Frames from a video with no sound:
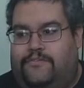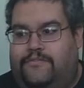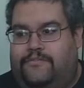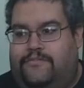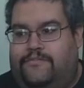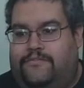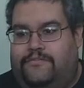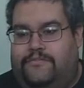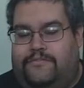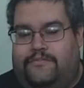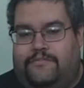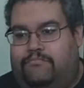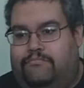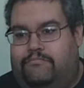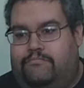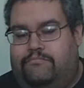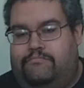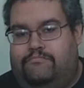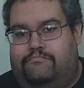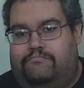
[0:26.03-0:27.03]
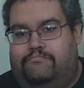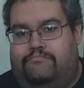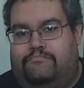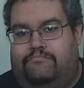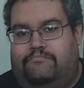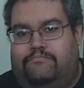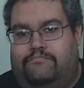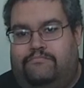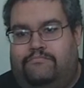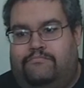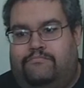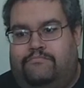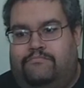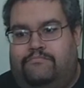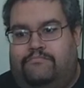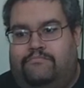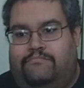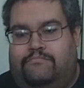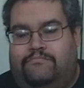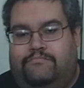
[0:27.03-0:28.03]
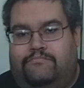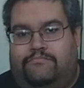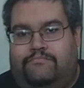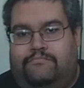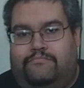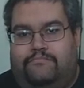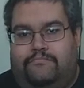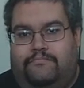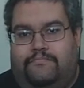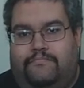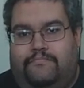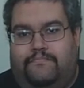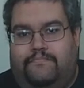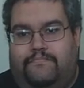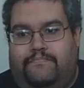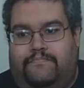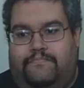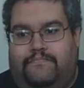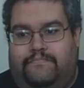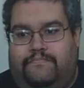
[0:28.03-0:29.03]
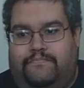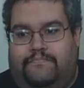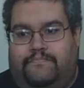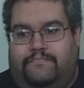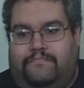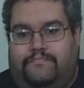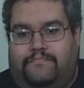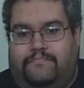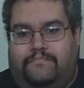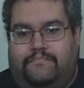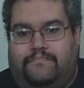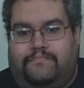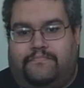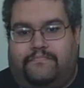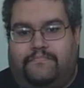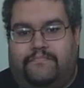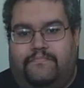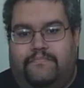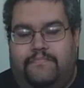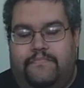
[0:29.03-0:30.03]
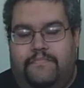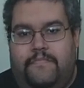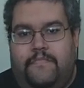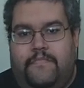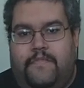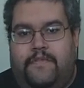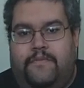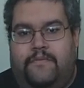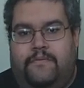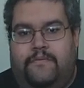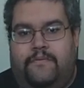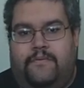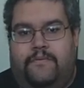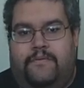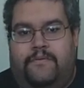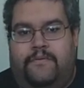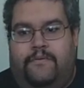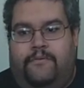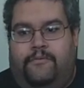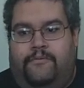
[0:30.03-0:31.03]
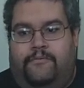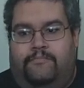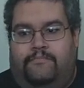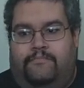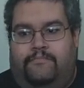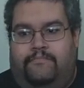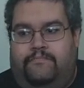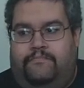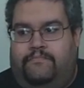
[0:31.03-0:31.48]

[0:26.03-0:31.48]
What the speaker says: (silent)